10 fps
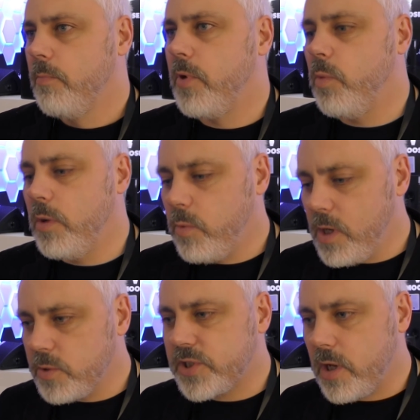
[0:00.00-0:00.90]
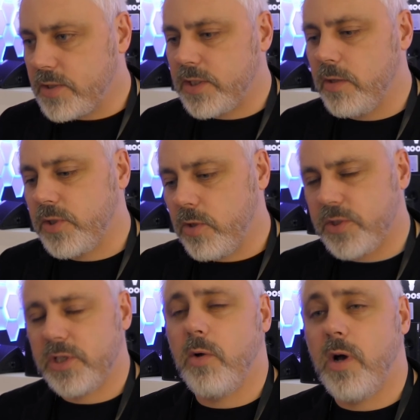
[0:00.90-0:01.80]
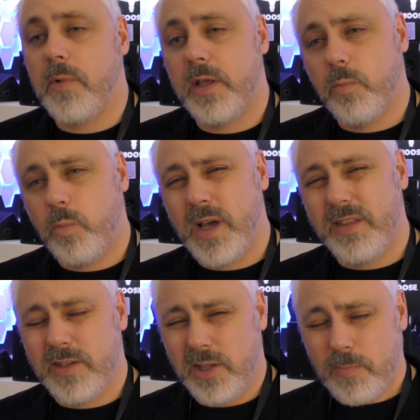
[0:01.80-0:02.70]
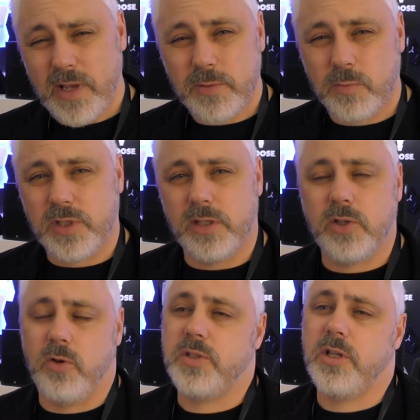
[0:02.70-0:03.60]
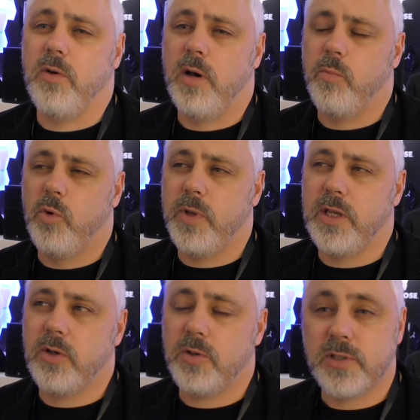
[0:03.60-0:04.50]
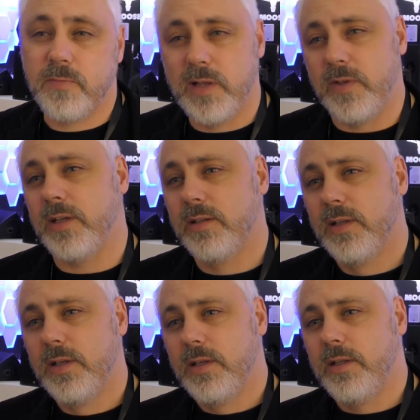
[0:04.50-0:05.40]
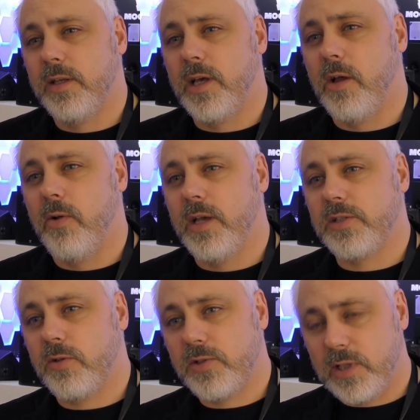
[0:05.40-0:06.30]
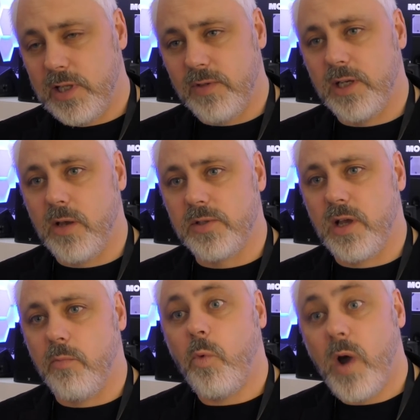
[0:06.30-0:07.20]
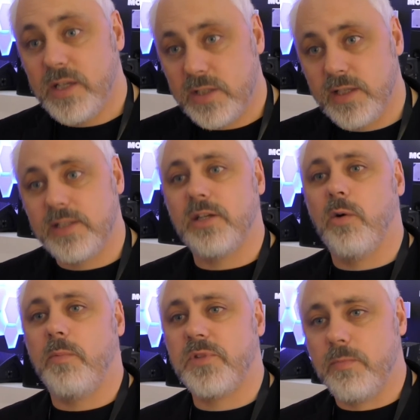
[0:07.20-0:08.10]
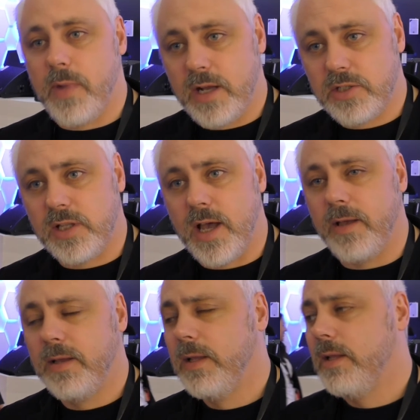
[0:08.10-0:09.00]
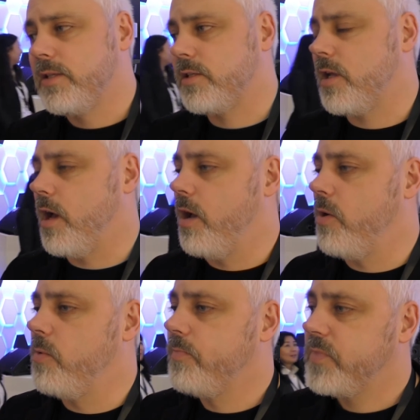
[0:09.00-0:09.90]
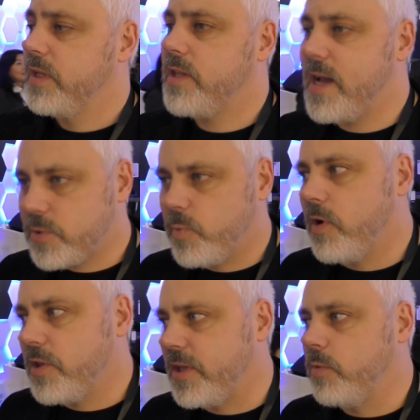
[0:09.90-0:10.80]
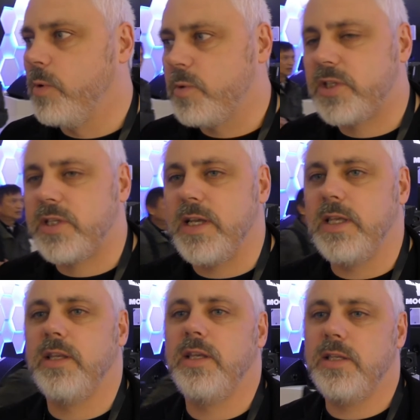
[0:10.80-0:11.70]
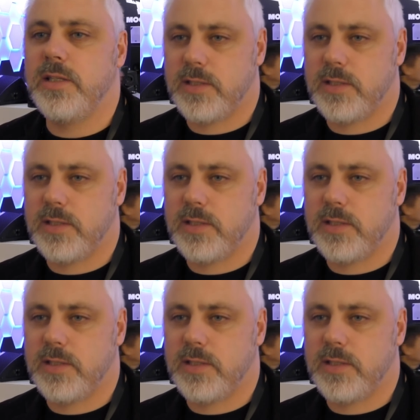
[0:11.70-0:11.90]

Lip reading: But we will start to see those costs go up, and where the other place we'll see the costs go up will be cost of living. As cost of living goes up, wages need to go up to match that. So that's where I think we'll see the